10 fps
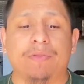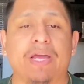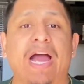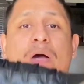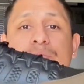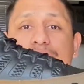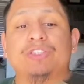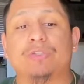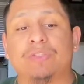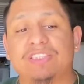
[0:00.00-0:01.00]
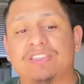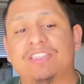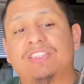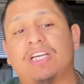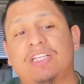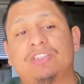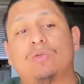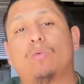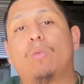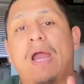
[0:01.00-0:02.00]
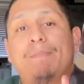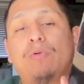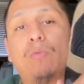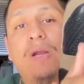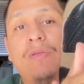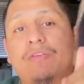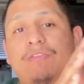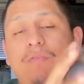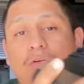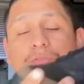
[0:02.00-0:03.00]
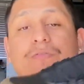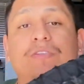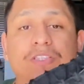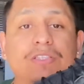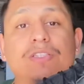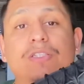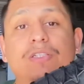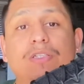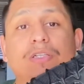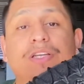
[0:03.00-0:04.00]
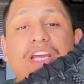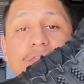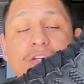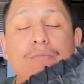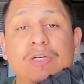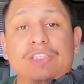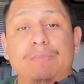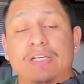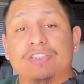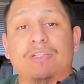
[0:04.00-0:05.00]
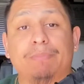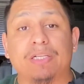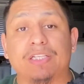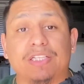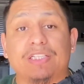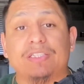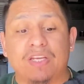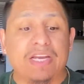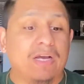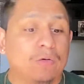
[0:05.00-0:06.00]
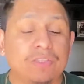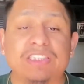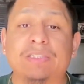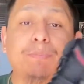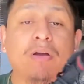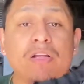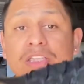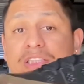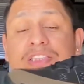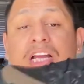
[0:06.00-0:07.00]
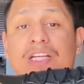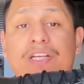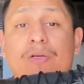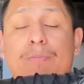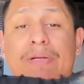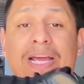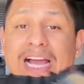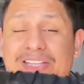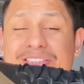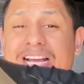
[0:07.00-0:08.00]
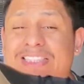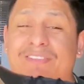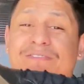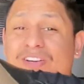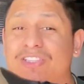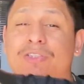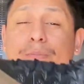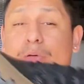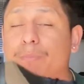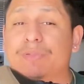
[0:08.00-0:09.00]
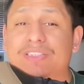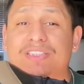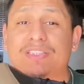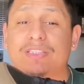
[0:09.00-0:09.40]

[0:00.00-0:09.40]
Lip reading: the outsole is designed to wrap around the forefoot, giving you much better stability. Not only is it part of the design cue, but it actually has a functional purpose.